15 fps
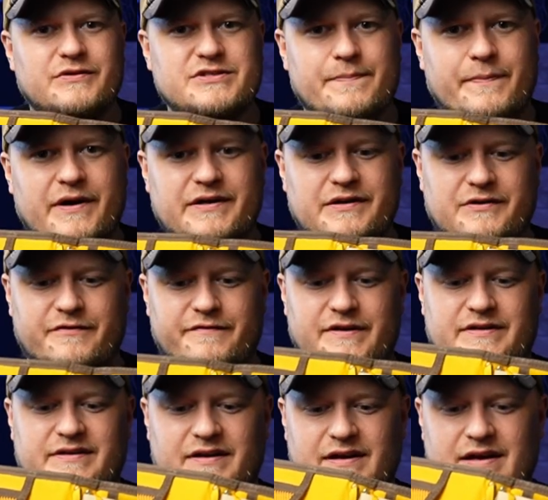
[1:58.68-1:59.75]
spine of
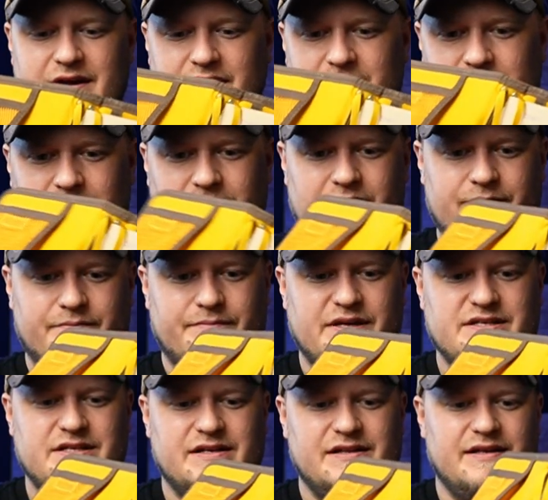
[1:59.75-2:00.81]
it
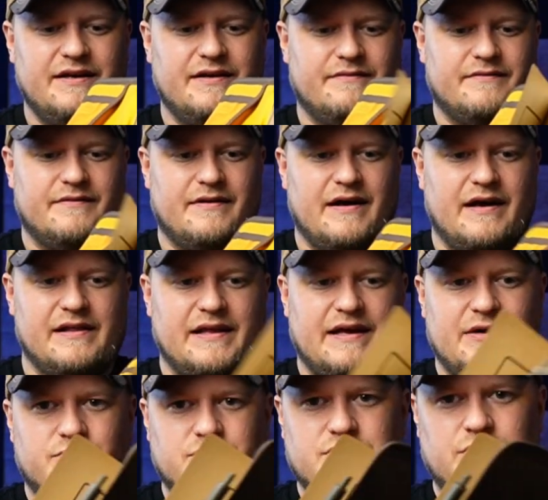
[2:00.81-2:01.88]
basically
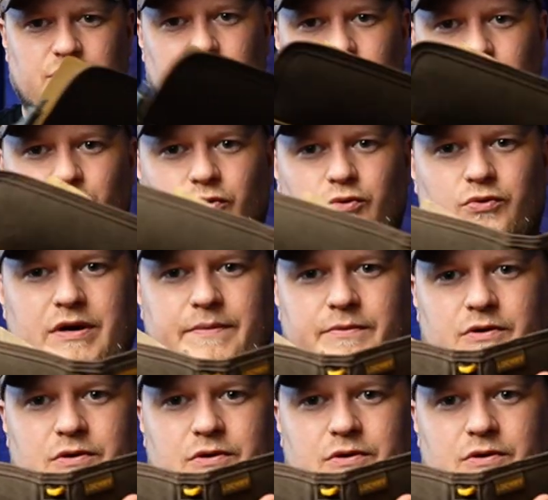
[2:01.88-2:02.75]
allows you to grab a